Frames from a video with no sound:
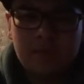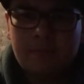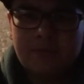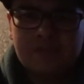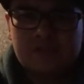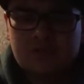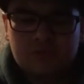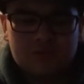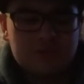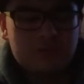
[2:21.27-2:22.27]
up in this
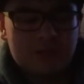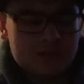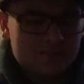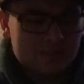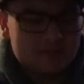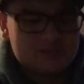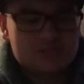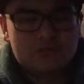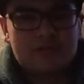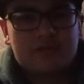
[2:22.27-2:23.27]

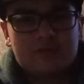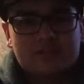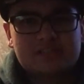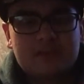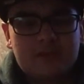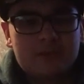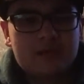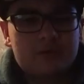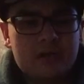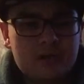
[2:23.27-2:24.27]
train car on the side of the
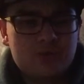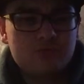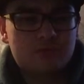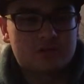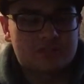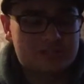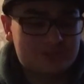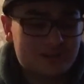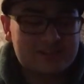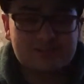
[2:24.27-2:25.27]
mountain, and you were
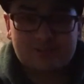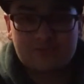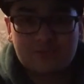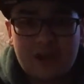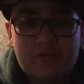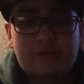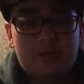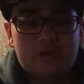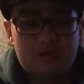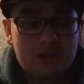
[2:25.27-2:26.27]
trying to survive for
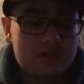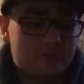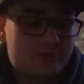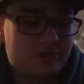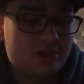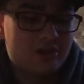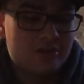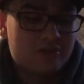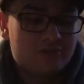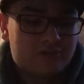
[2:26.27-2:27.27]
your life, and
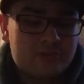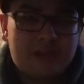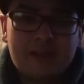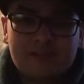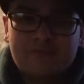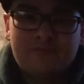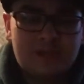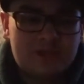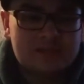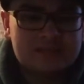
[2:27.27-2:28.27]
for that
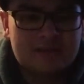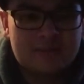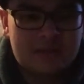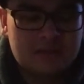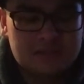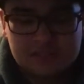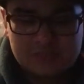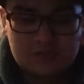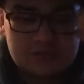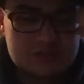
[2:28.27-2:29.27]
very cinematic
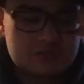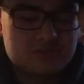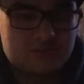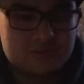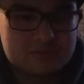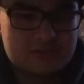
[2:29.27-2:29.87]
experience as your first